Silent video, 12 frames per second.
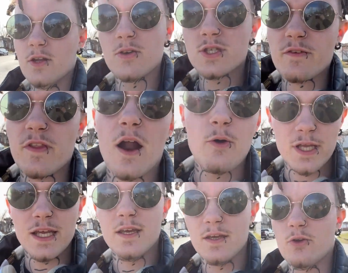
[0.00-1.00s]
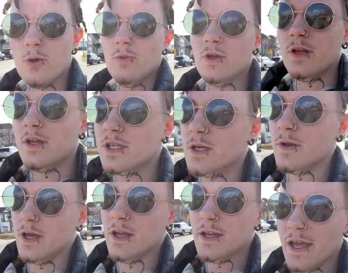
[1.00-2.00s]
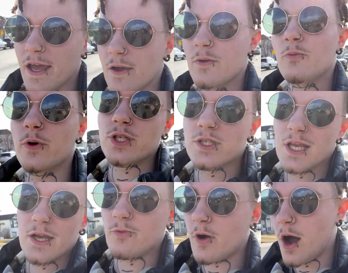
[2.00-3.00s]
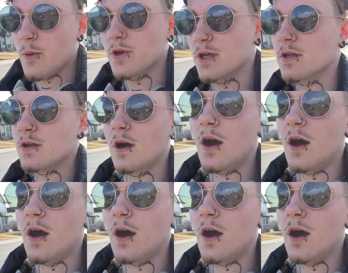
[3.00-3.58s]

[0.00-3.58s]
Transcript: you know, stuff that I would eat normally in a day, which is like ramen,